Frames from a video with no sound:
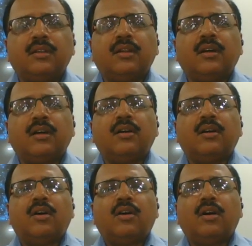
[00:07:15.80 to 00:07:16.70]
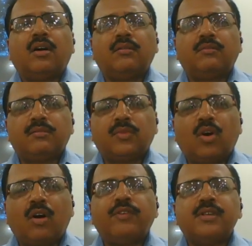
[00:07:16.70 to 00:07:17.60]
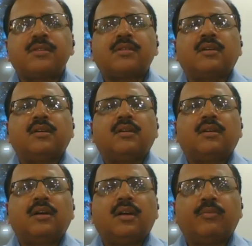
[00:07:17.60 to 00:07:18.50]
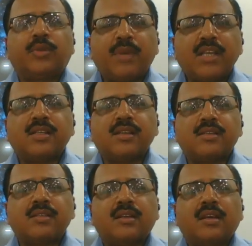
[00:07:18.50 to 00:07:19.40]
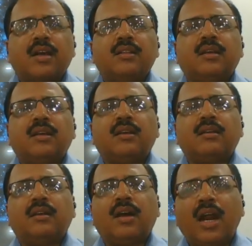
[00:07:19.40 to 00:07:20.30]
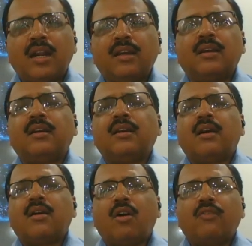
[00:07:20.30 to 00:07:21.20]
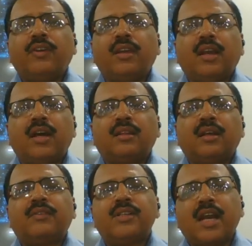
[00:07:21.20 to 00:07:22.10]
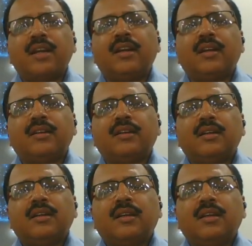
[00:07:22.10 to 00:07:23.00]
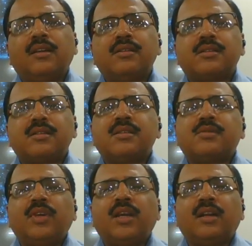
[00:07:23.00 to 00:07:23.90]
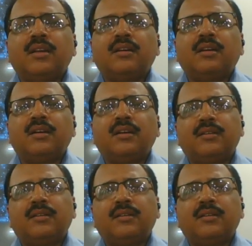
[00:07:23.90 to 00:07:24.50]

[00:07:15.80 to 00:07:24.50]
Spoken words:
in the uh, office premises and they had a coffee and they have decided since we are in